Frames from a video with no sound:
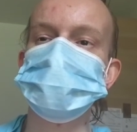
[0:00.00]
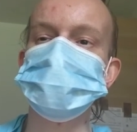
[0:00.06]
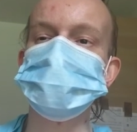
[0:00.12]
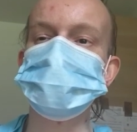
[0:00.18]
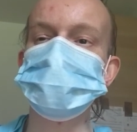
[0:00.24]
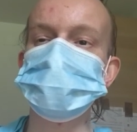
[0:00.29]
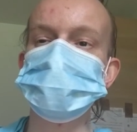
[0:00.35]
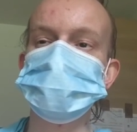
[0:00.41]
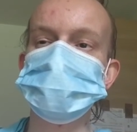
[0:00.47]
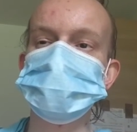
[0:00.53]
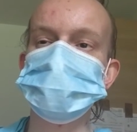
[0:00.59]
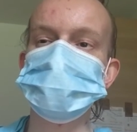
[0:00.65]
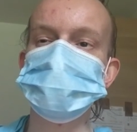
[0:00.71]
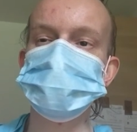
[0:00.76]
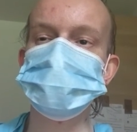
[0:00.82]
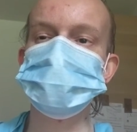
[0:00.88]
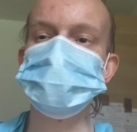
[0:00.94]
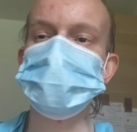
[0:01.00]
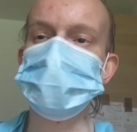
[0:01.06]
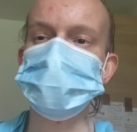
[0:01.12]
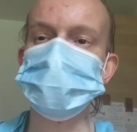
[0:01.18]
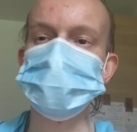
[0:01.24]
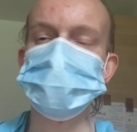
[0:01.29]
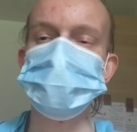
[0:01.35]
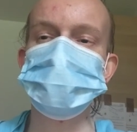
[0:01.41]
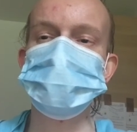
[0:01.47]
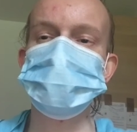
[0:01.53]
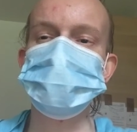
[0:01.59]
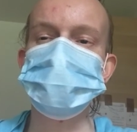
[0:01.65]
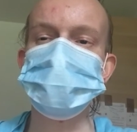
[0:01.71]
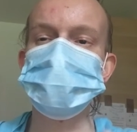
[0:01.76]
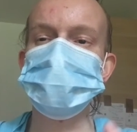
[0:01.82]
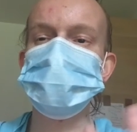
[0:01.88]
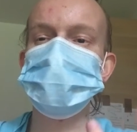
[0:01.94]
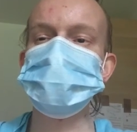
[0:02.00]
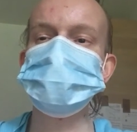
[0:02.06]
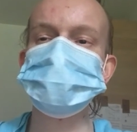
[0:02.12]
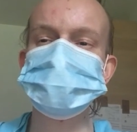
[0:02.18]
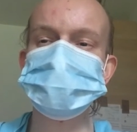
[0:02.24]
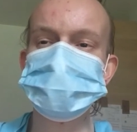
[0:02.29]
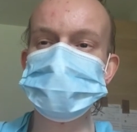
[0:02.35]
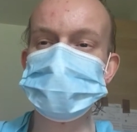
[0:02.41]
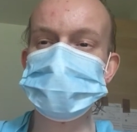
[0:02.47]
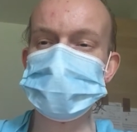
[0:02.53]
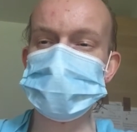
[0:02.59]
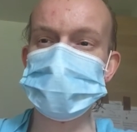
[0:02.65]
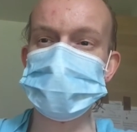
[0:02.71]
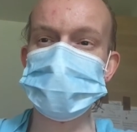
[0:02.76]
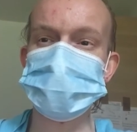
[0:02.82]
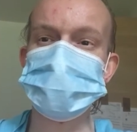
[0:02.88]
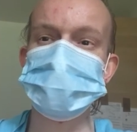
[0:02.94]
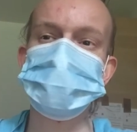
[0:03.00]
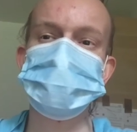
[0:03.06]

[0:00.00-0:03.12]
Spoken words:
airborne thing. It hangs in the air